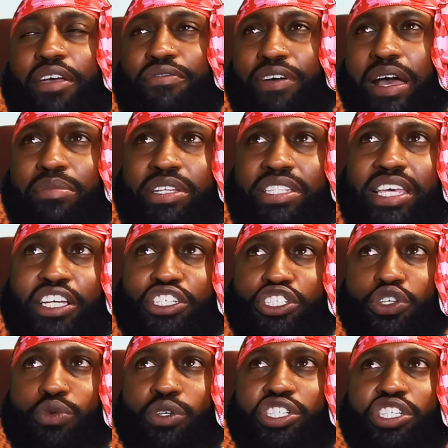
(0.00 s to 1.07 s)
A family takes
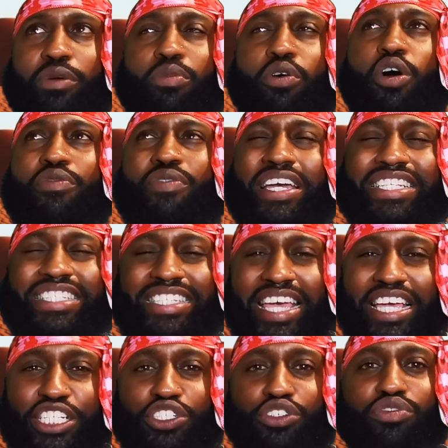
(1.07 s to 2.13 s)
stewardship of a
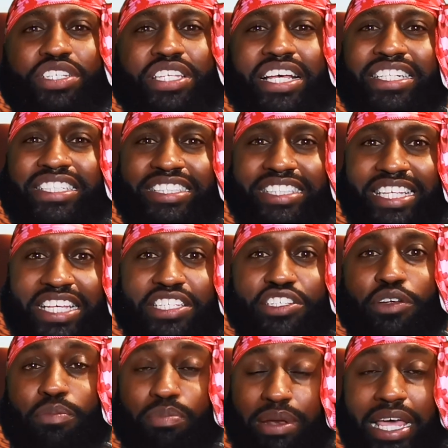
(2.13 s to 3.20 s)
dangerous
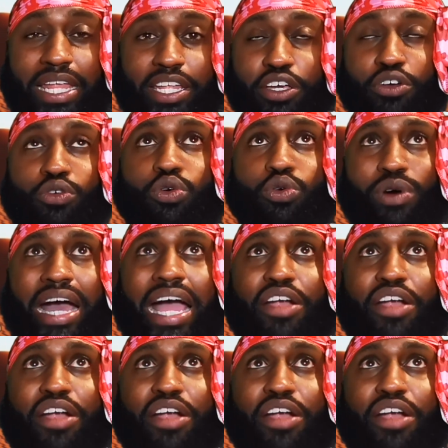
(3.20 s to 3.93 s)
desert planet called